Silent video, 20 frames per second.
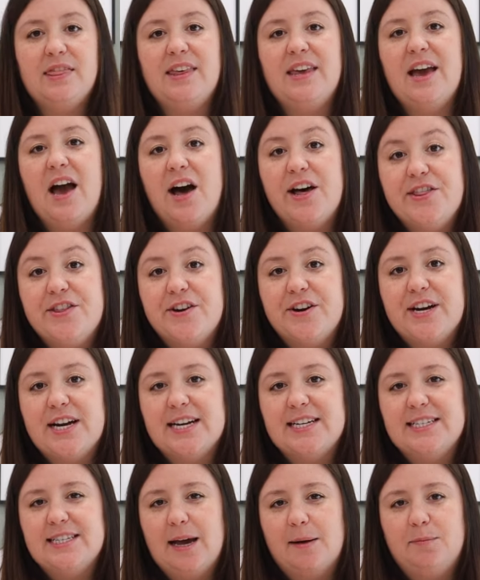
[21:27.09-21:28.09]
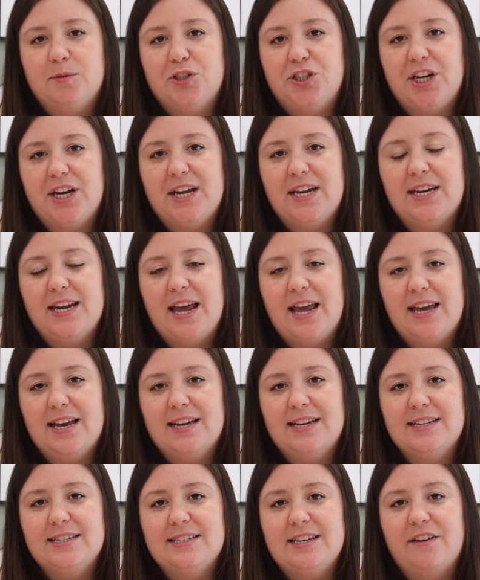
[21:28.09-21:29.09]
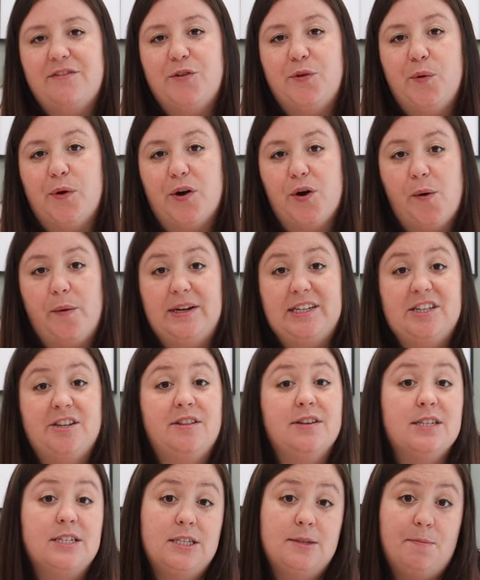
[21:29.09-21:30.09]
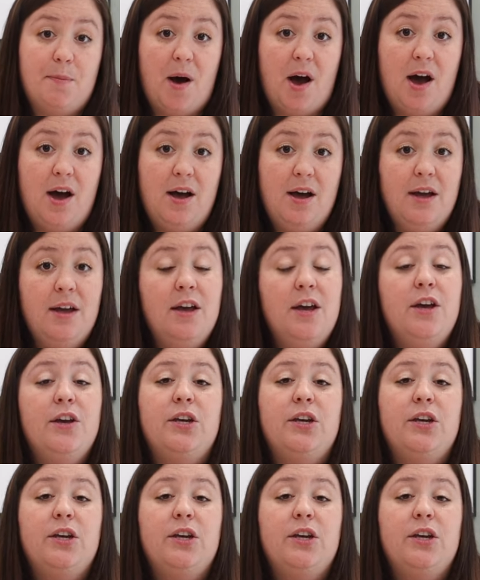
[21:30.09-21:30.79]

The other exception is if you are going to the spa,